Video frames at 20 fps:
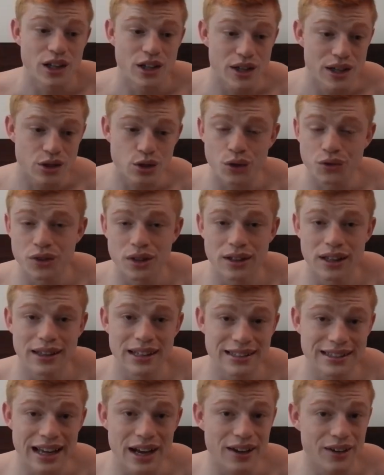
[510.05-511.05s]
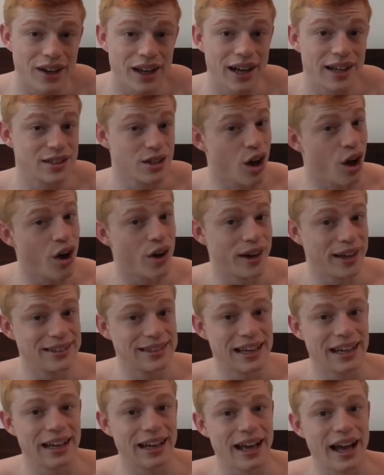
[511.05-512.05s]
It's often that these calculators aren't
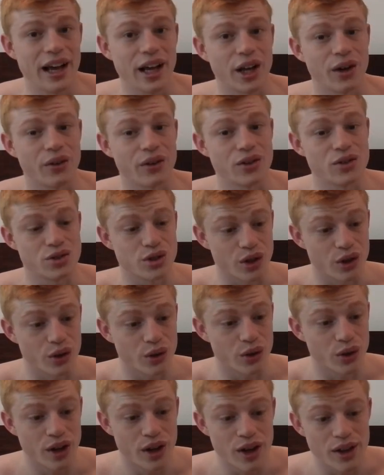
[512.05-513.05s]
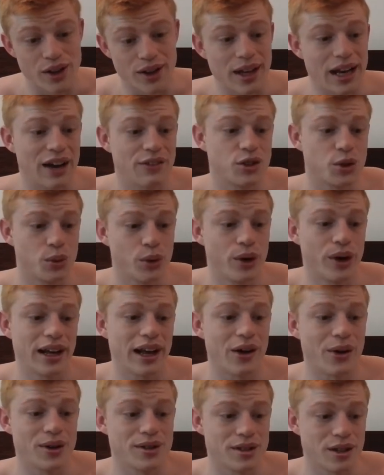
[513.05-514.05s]
exactly accurate, so you can have to work
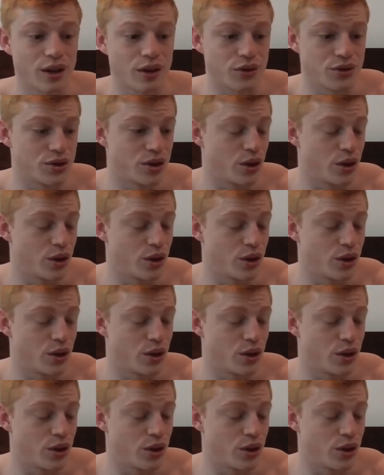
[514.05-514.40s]
out yourself.